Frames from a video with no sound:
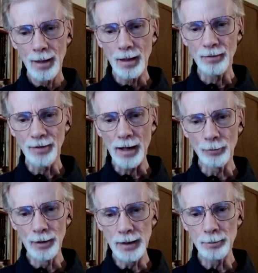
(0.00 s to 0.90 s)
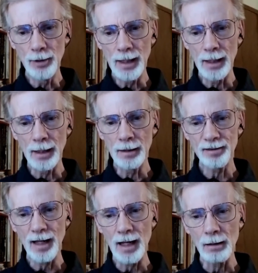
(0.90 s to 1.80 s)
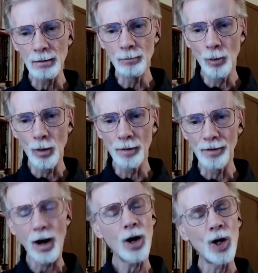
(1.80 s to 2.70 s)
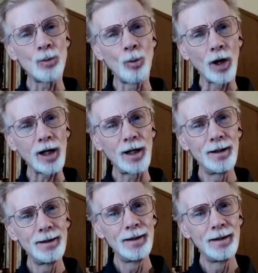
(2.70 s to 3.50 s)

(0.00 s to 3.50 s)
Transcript: if I had really put in, say, more of the hard work,